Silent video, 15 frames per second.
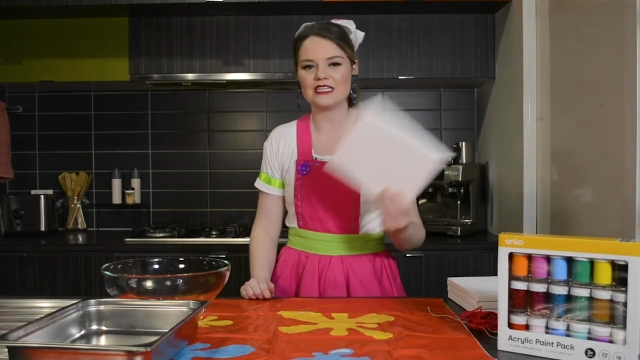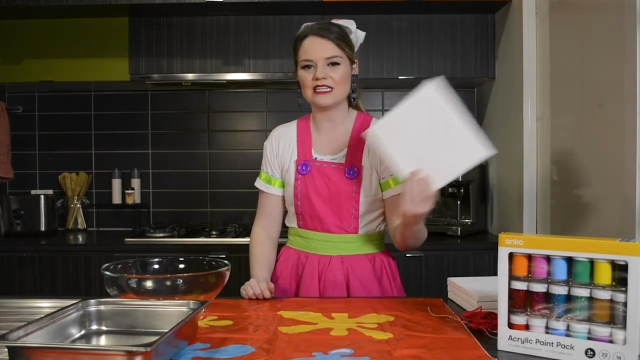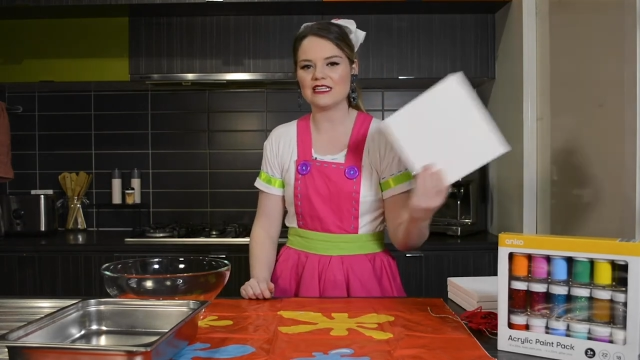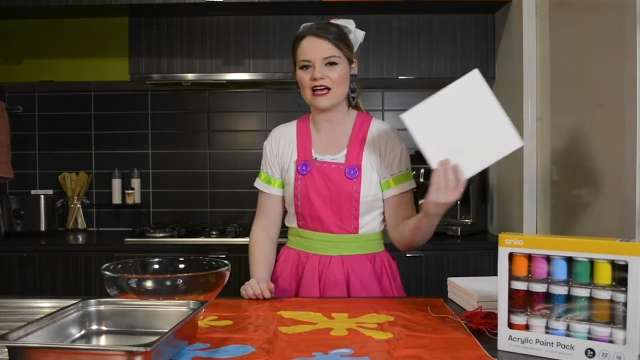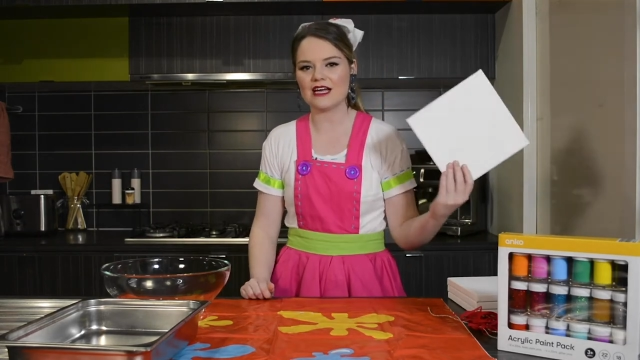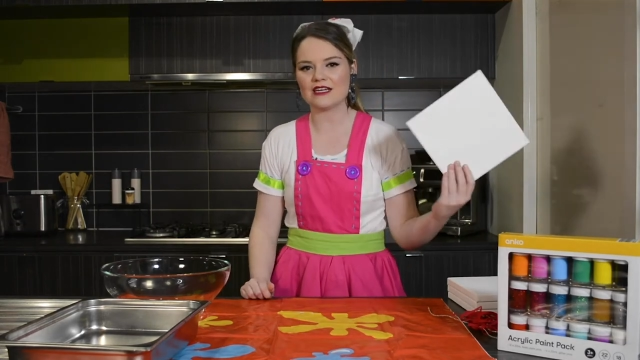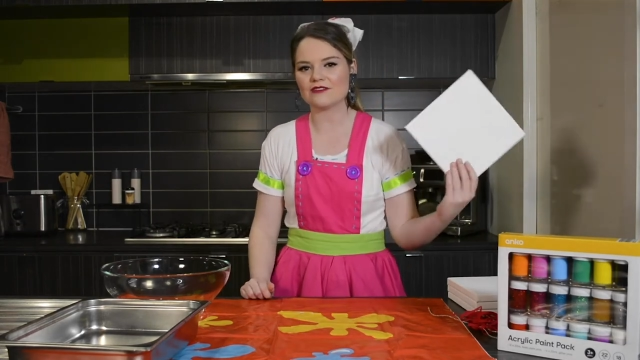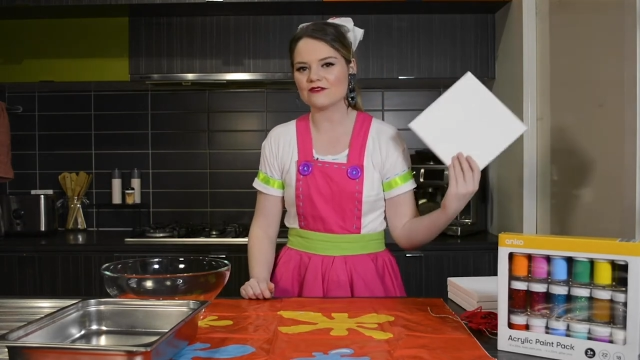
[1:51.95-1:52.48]
they're
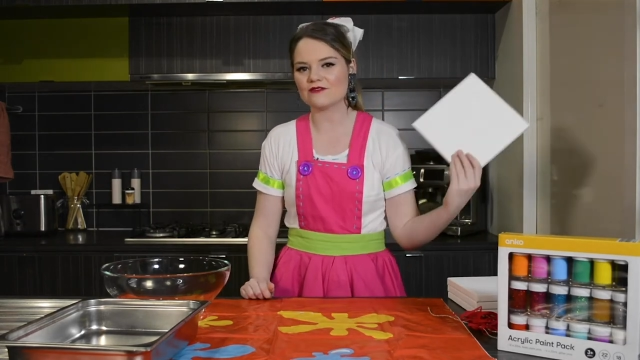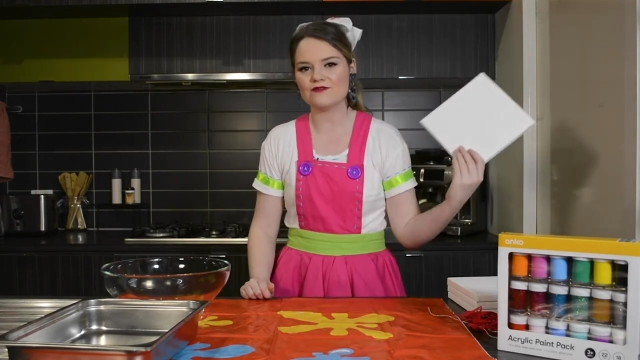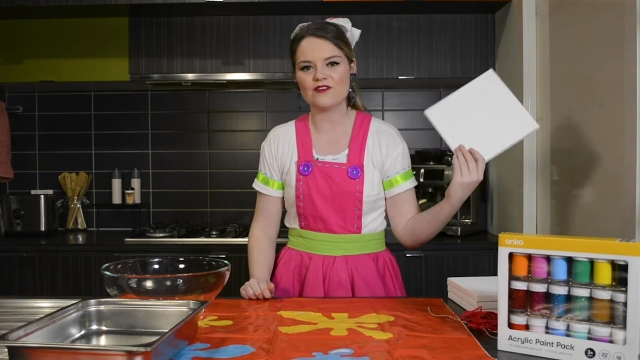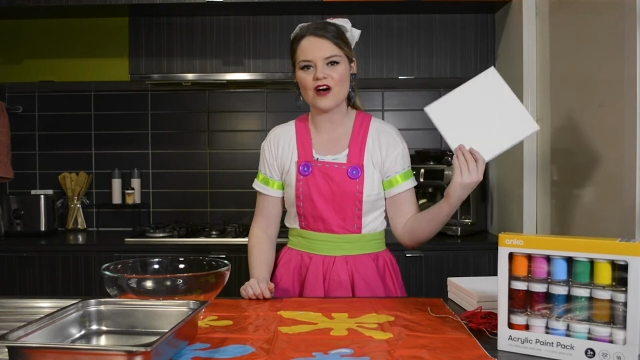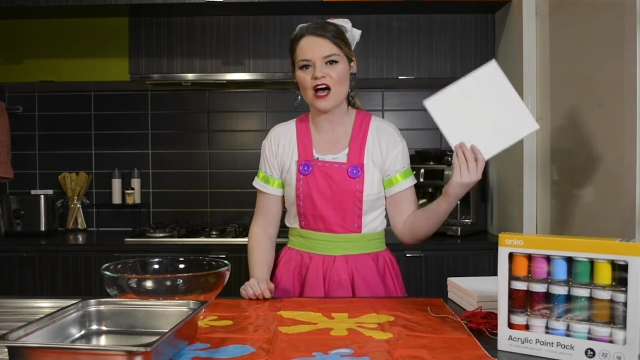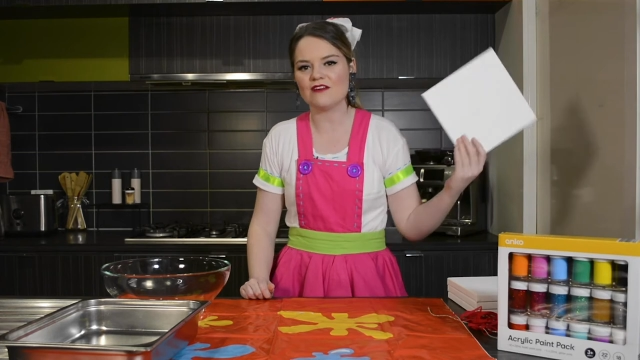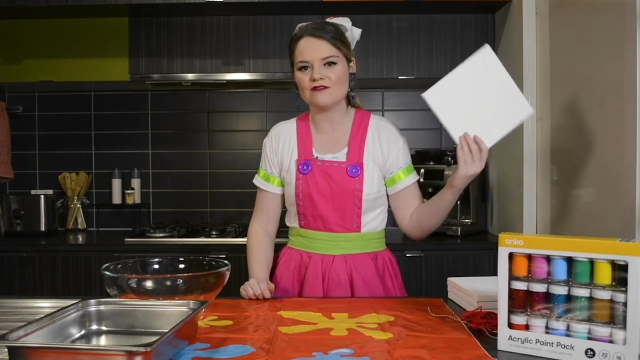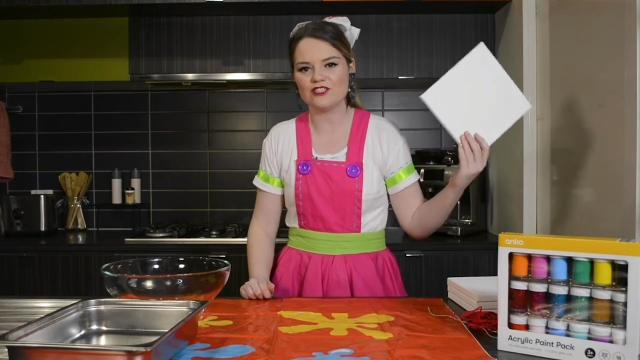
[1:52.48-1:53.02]
like
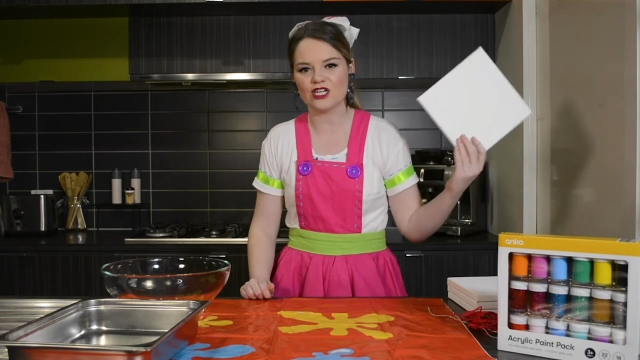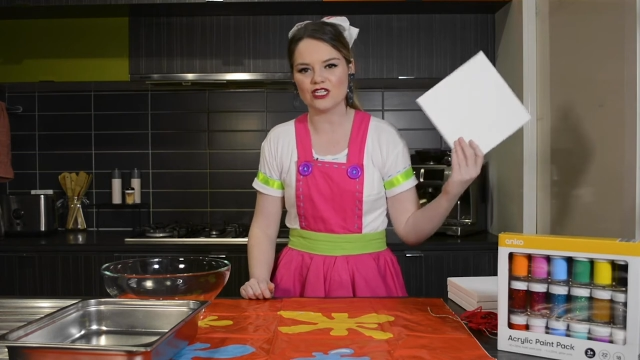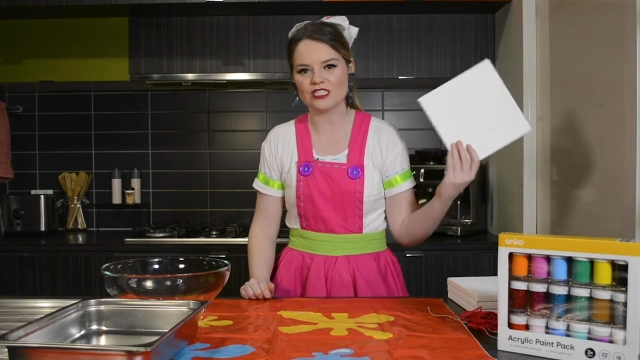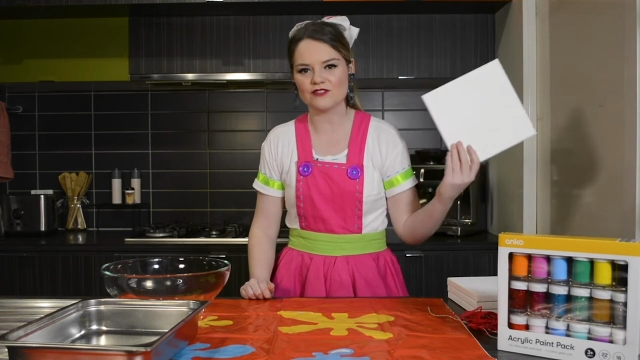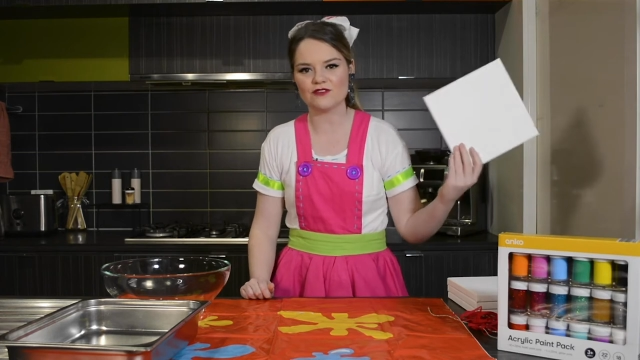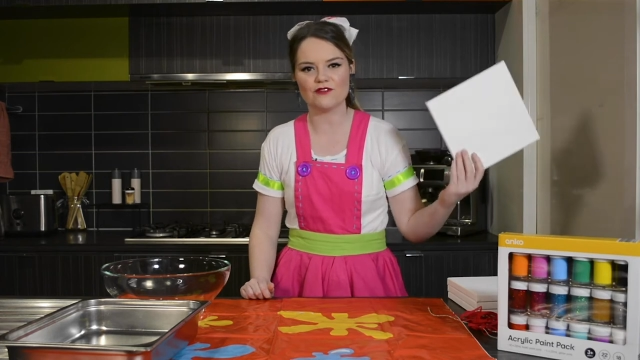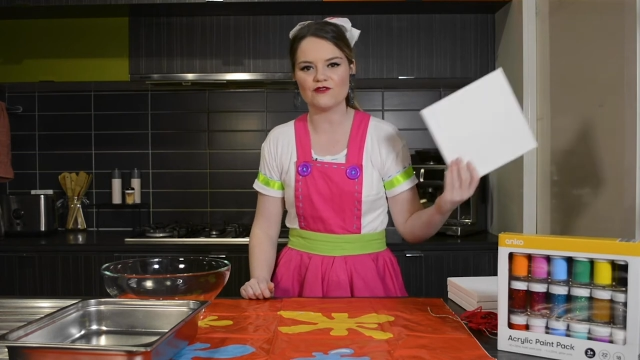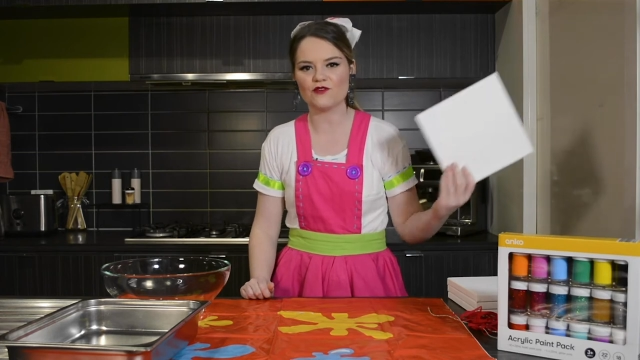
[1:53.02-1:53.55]

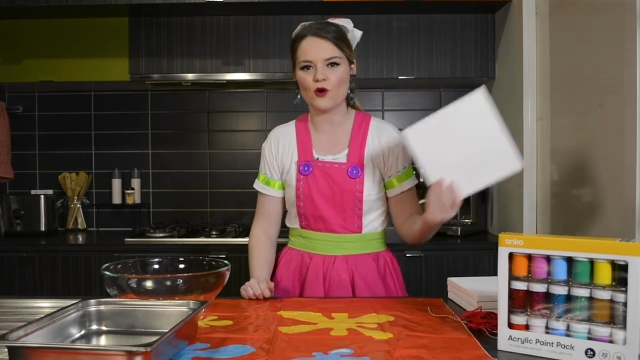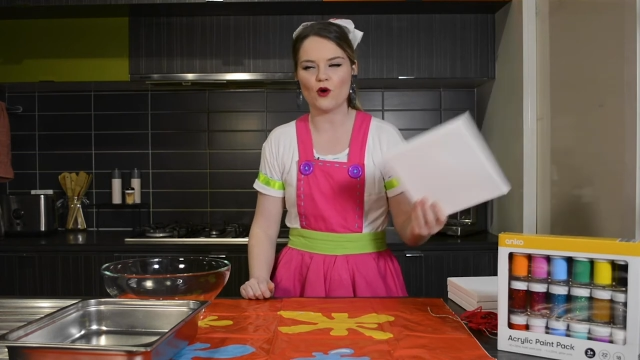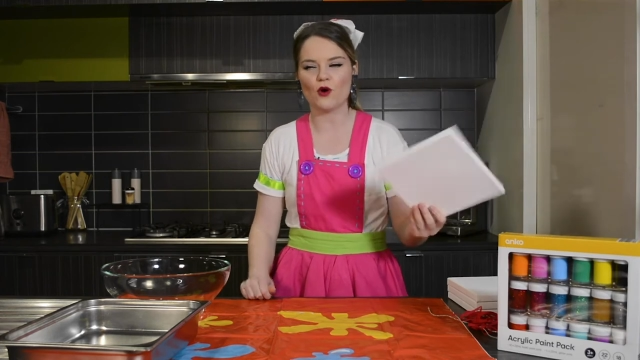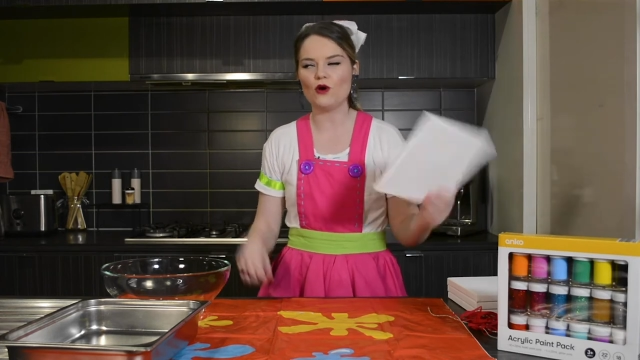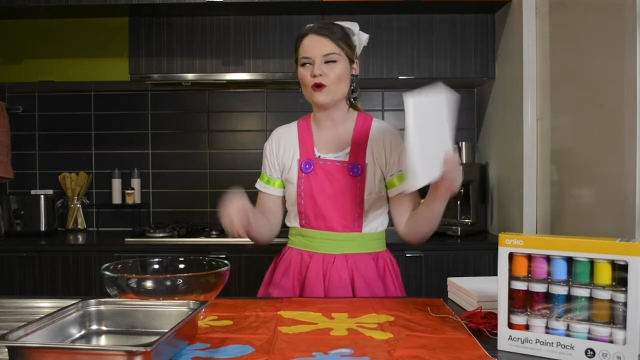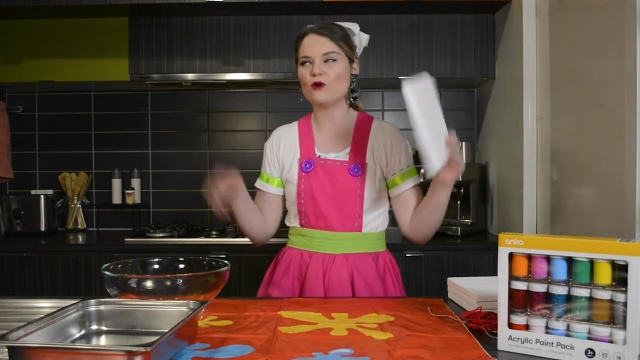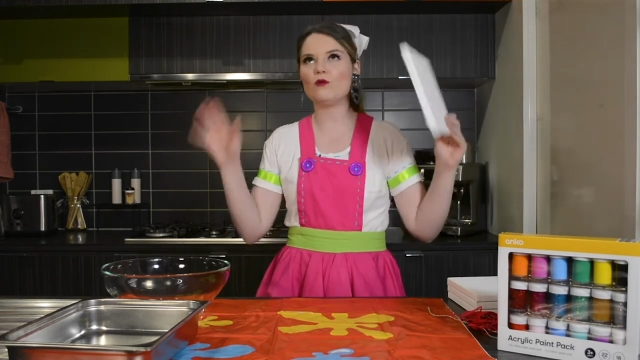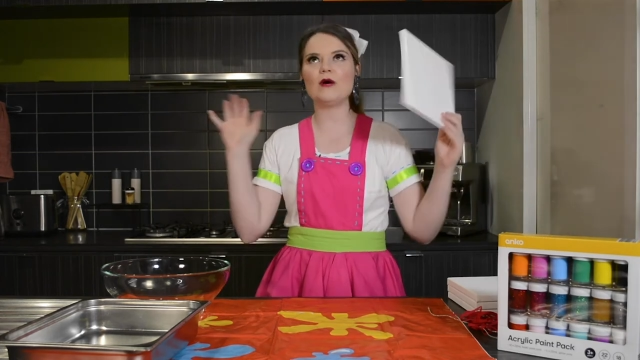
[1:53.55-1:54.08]
$5 for four.
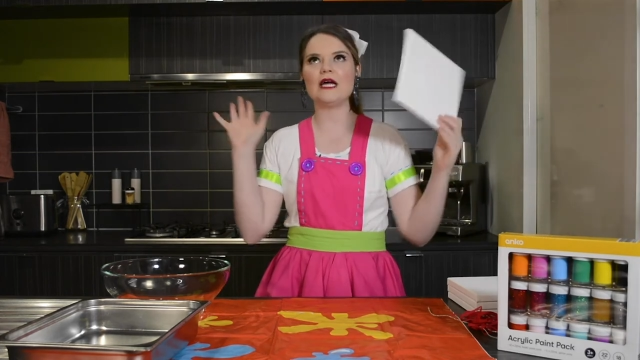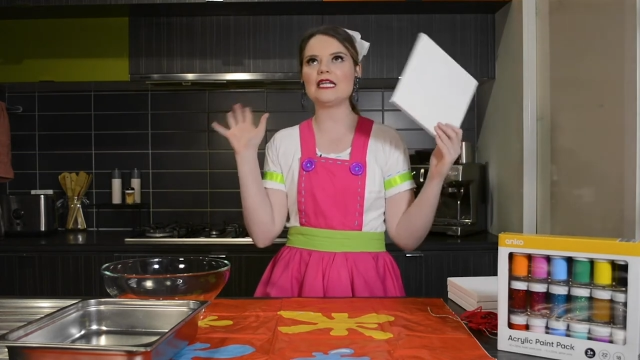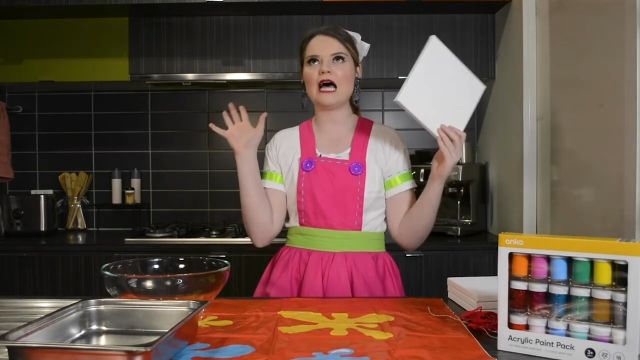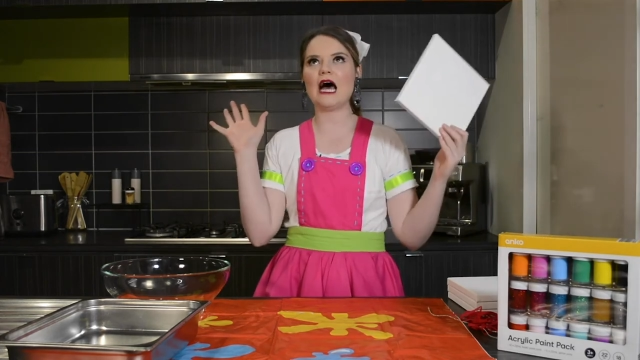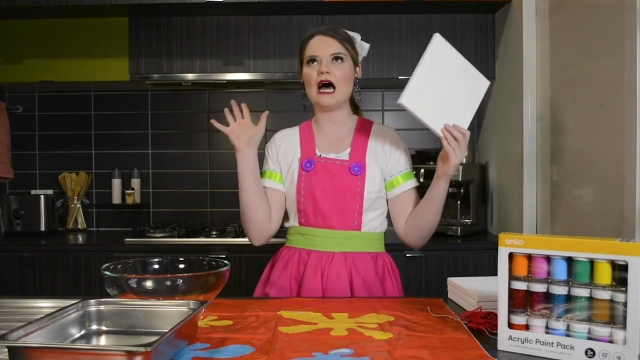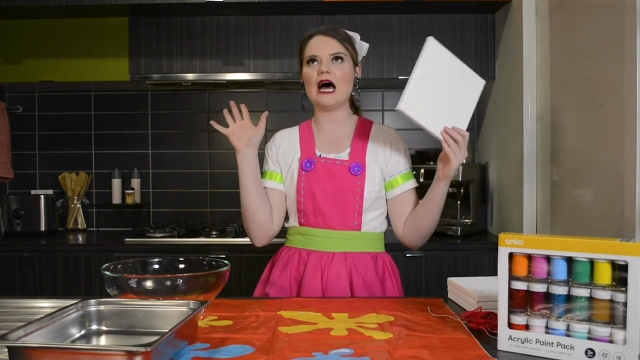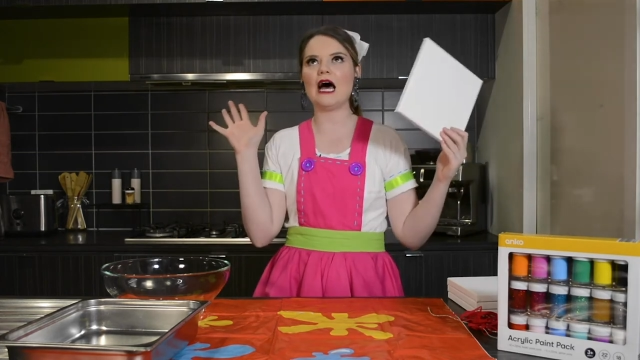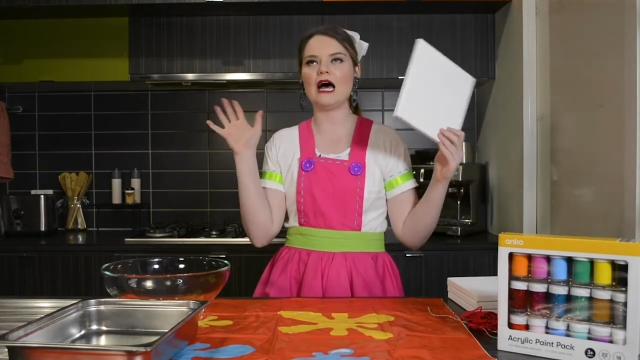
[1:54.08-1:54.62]

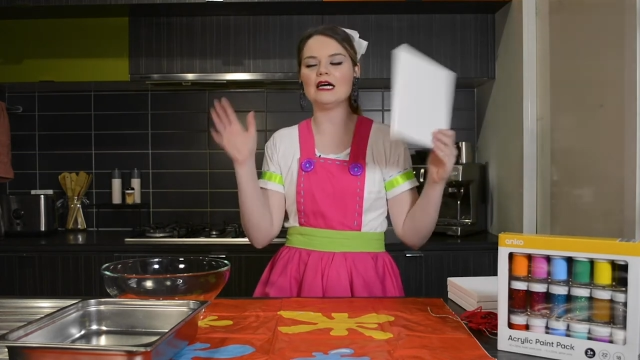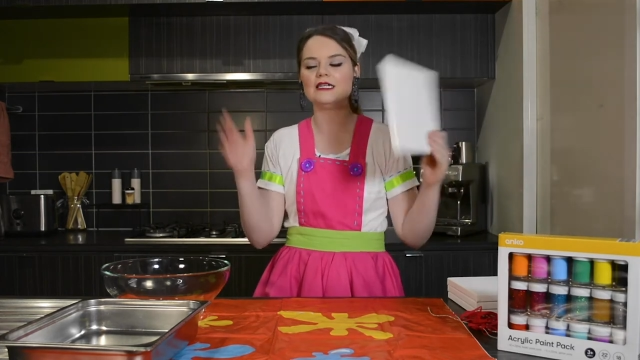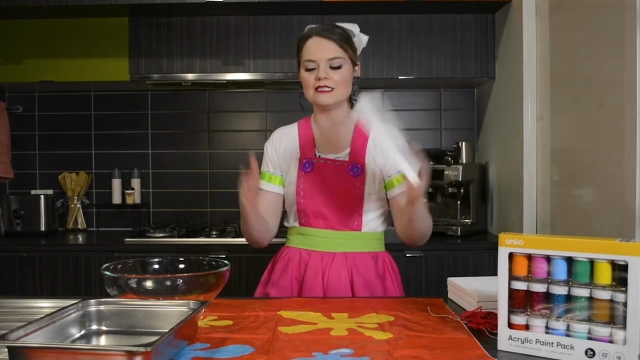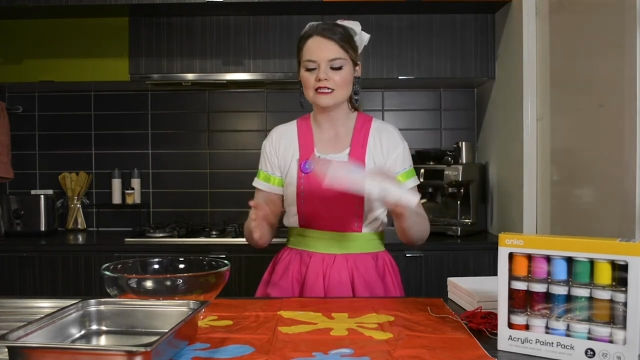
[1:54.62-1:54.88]
Winner!